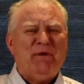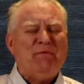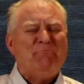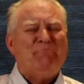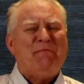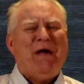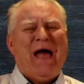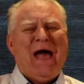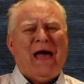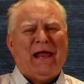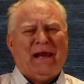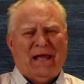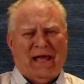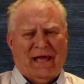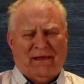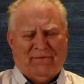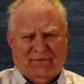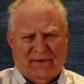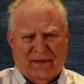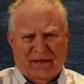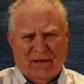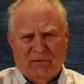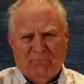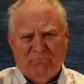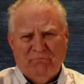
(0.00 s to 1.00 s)
mad at
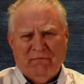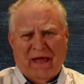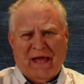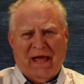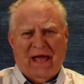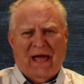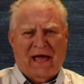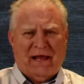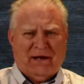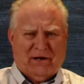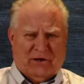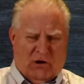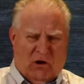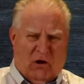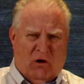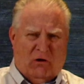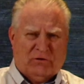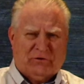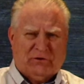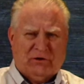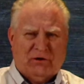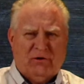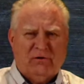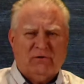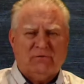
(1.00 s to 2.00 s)
them, they had an
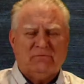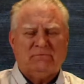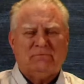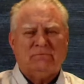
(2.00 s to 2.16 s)
altar